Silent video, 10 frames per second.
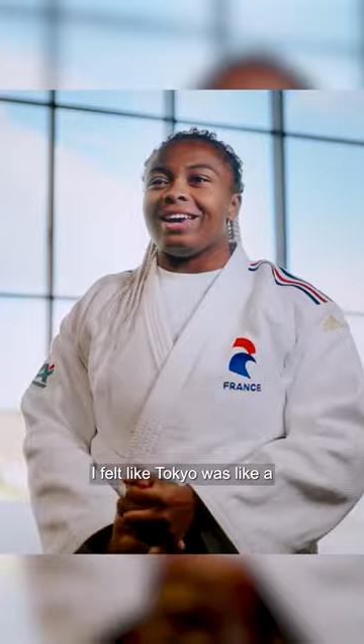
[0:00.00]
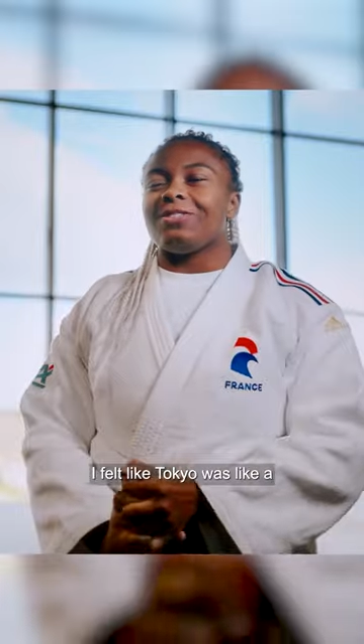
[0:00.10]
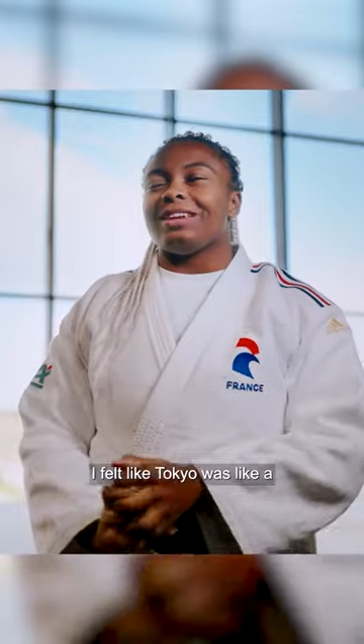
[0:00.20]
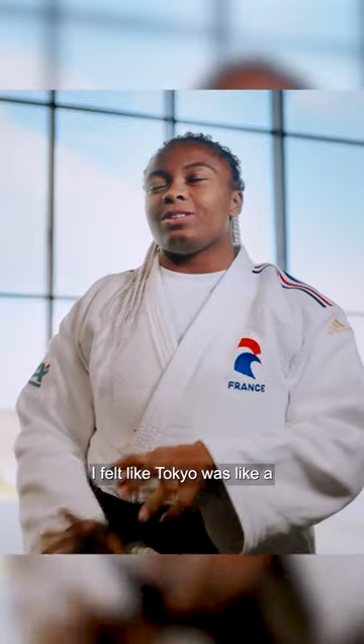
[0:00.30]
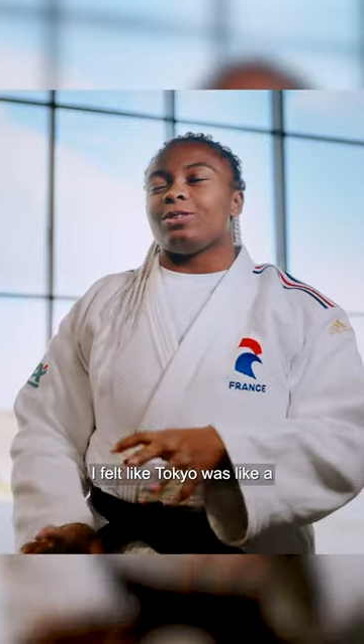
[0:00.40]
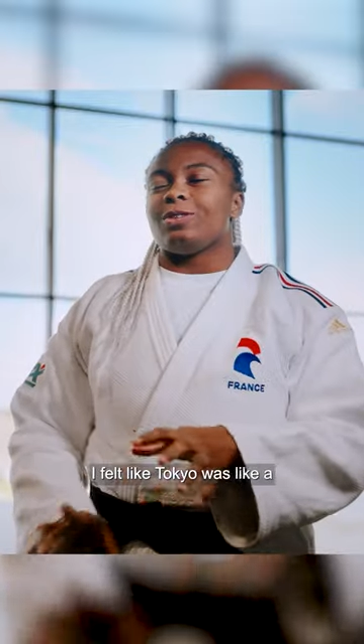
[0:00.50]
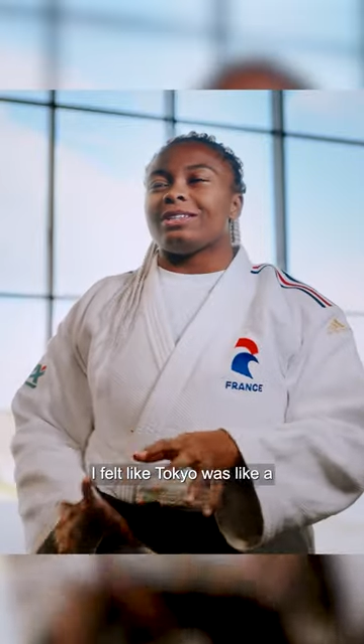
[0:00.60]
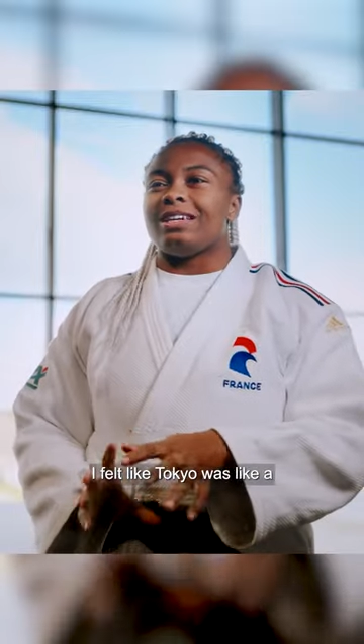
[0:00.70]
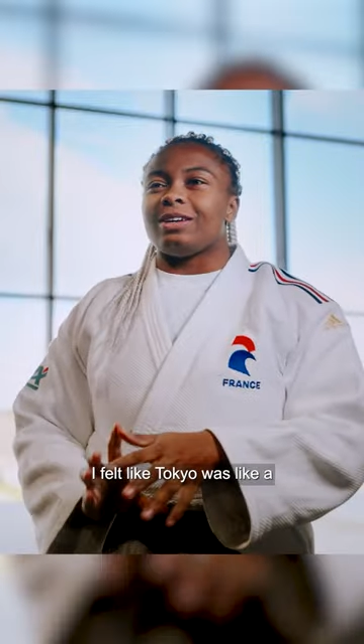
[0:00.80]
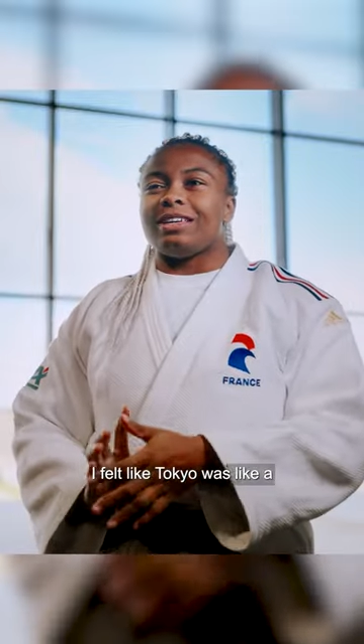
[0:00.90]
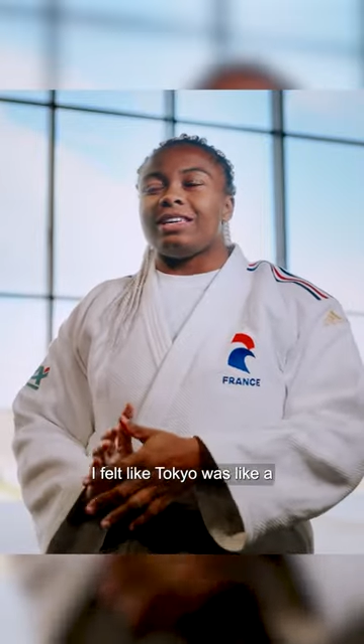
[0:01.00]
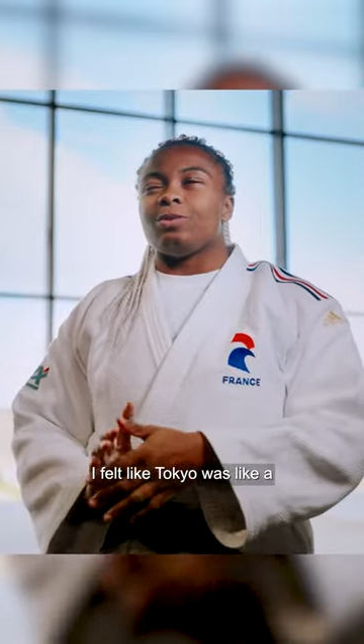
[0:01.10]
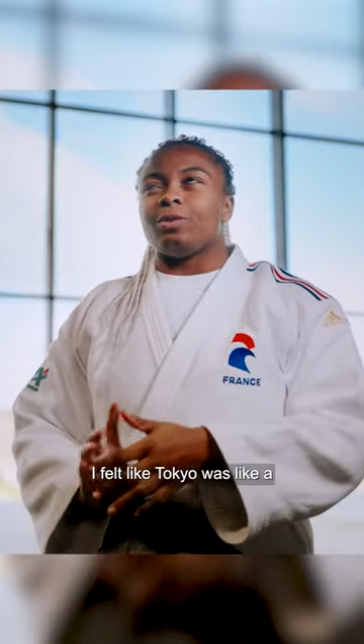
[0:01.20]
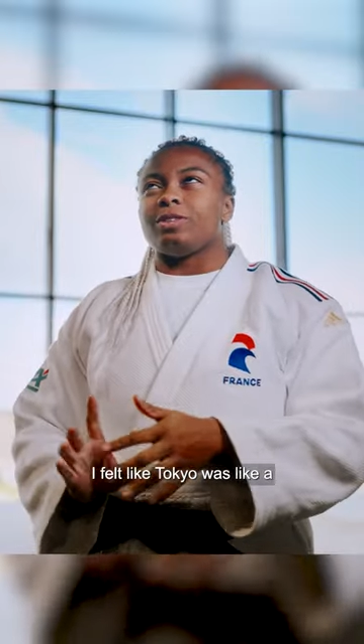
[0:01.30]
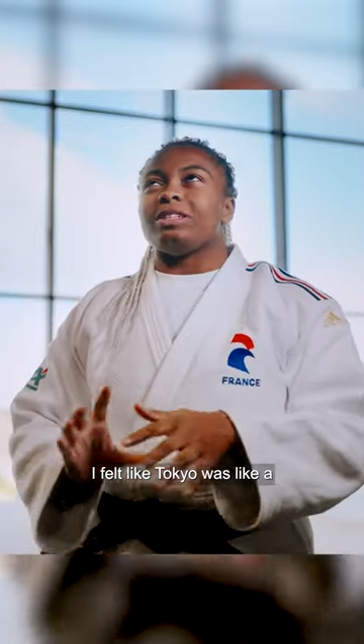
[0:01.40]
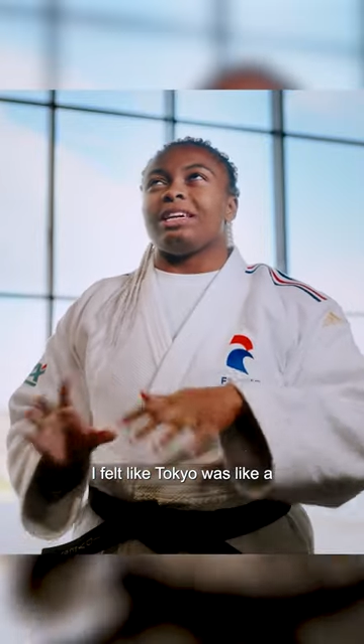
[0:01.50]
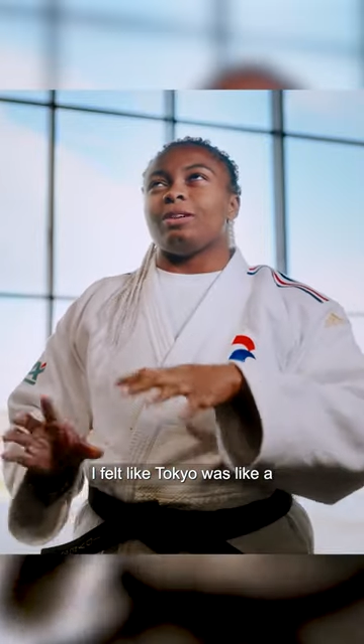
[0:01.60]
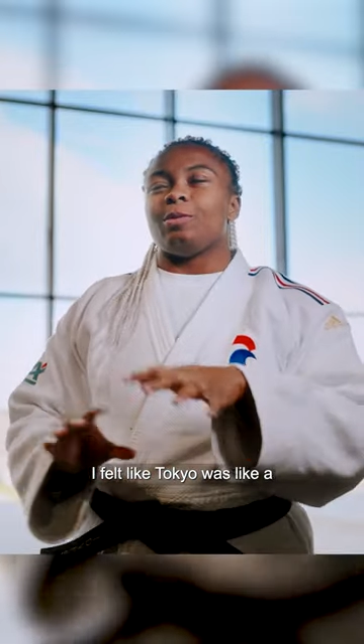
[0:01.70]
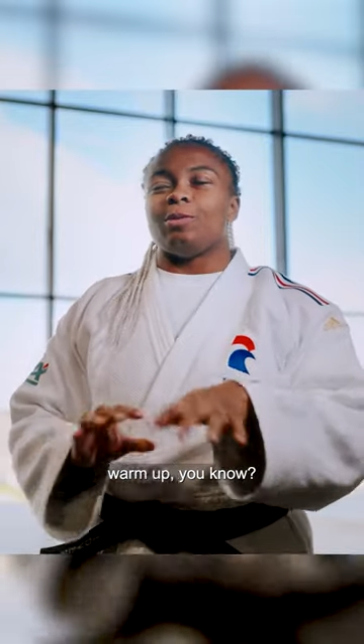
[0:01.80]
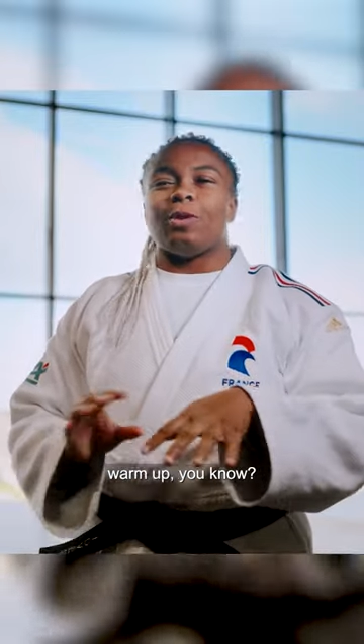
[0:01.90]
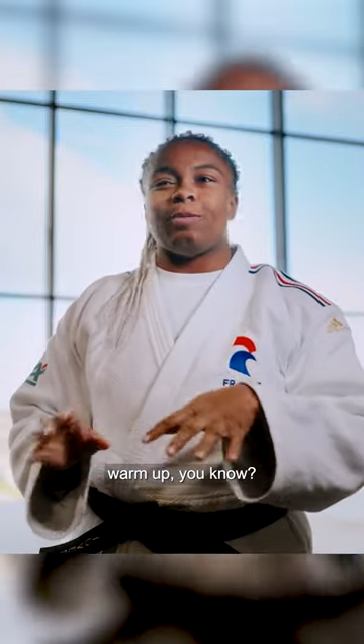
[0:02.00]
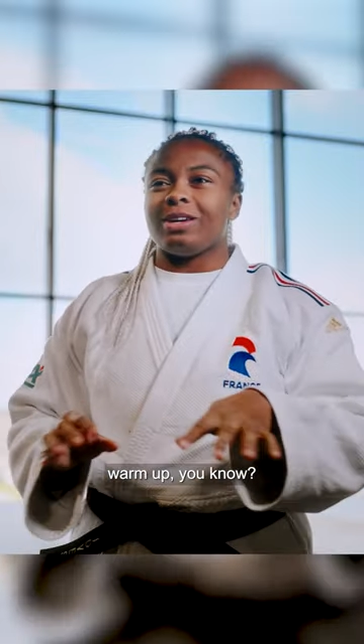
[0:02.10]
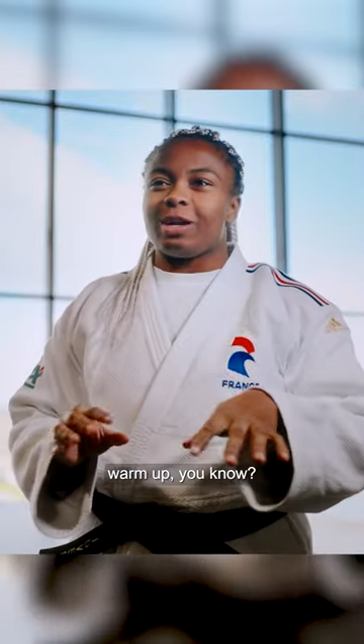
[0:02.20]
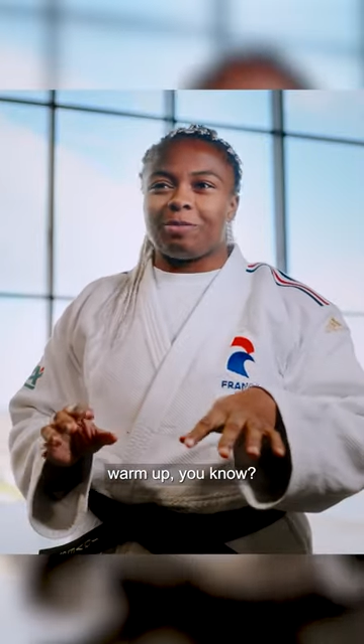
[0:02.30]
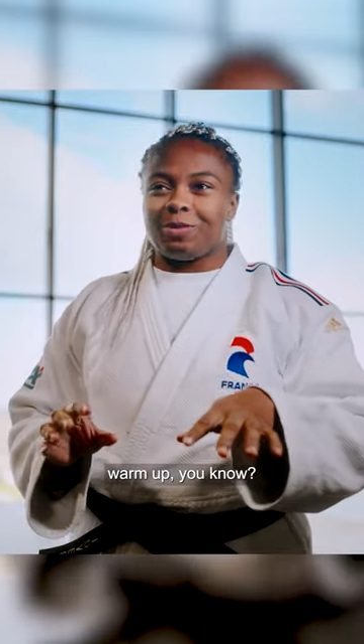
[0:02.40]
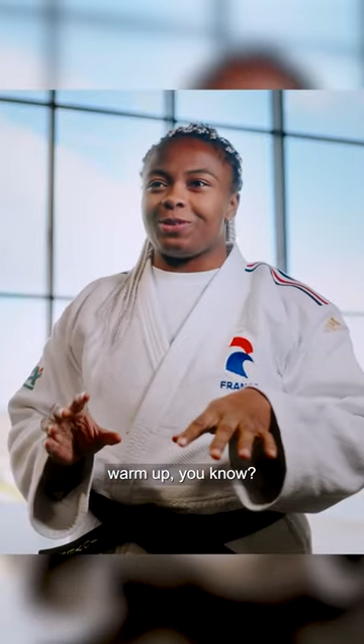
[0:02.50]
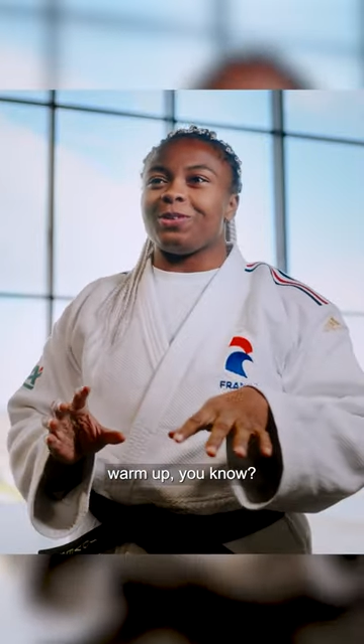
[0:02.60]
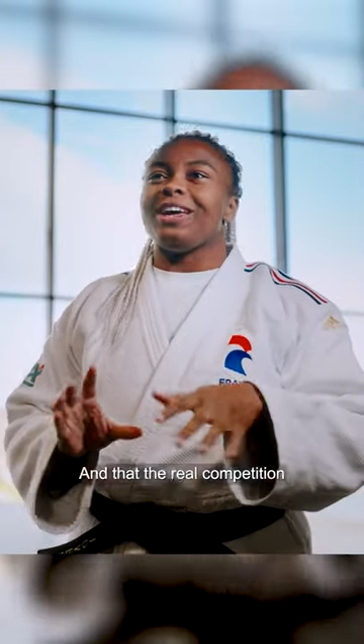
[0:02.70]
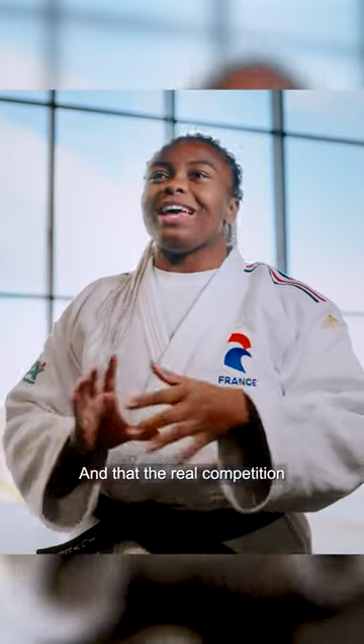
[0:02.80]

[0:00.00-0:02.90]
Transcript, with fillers: I feel like Tokyo is like it was like a warming up, you know,